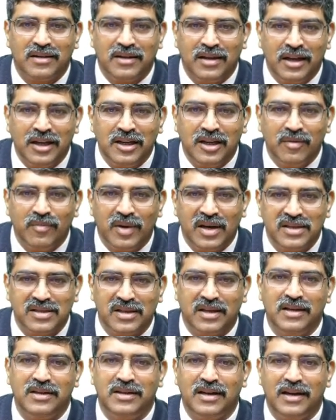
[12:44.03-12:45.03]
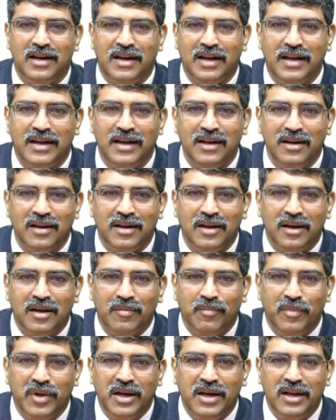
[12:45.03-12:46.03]
Intima is the interlayer,
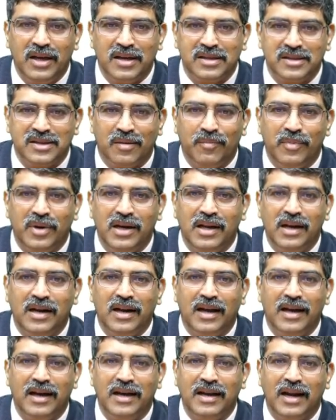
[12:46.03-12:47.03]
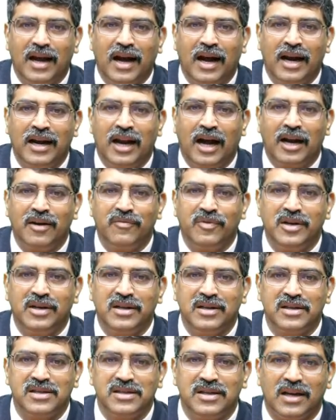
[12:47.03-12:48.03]
media is the middle layer and
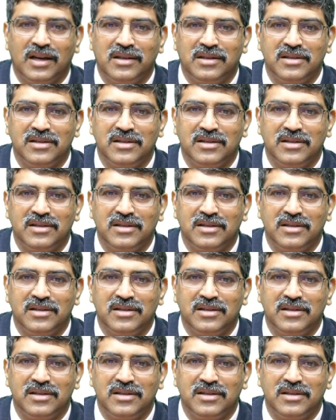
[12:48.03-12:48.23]
adventitia.